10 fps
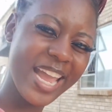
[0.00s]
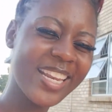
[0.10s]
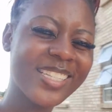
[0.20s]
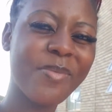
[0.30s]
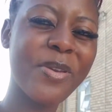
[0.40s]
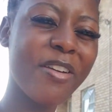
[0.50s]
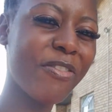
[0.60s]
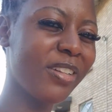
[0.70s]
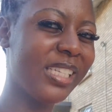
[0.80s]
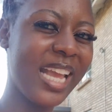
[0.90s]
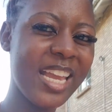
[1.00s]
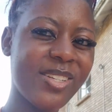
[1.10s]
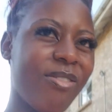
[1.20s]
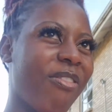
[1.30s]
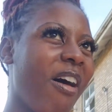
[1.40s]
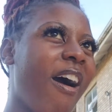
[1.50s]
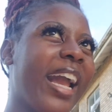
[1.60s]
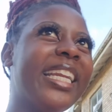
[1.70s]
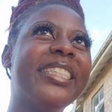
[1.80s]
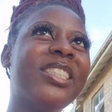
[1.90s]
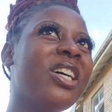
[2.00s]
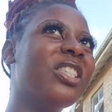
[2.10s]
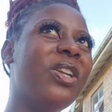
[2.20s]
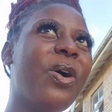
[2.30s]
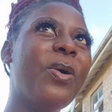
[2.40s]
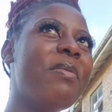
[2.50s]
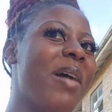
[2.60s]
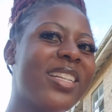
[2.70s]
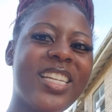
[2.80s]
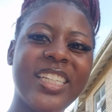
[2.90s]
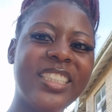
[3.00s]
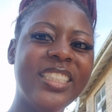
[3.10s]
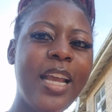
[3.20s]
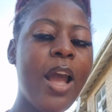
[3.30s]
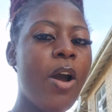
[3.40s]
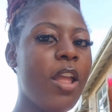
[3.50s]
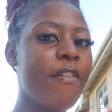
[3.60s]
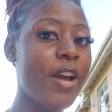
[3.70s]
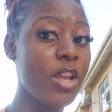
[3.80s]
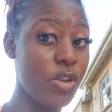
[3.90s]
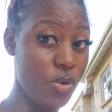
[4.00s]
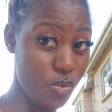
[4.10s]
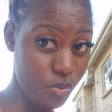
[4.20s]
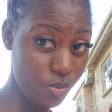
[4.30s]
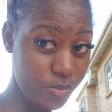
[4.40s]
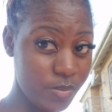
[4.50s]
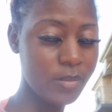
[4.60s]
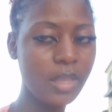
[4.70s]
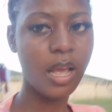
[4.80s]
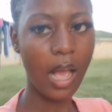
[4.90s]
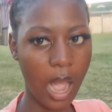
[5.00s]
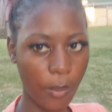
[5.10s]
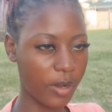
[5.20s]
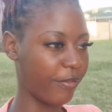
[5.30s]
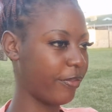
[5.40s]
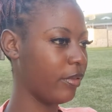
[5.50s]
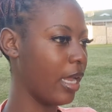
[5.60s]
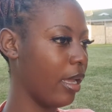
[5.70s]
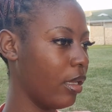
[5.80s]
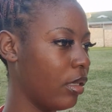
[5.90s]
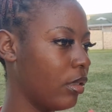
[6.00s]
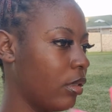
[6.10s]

it is a beautiful day to vlog, and I did not know. Imagine if I knew, I would have. Huh?